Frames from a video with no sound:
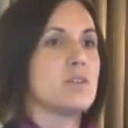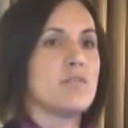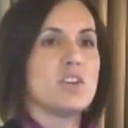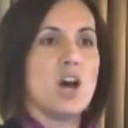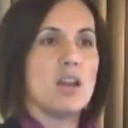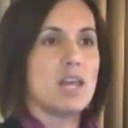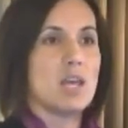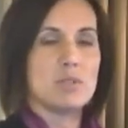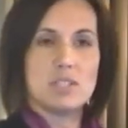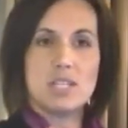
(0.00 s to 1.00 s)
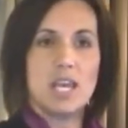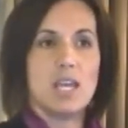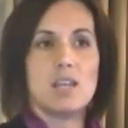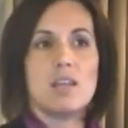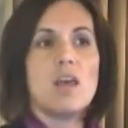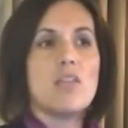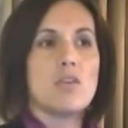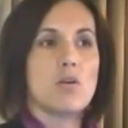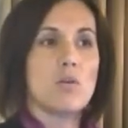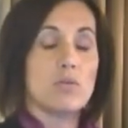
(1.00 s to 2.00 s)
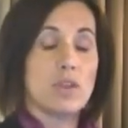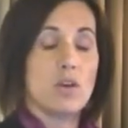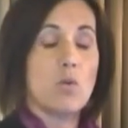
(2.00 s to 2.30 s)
So if you're not able to take in the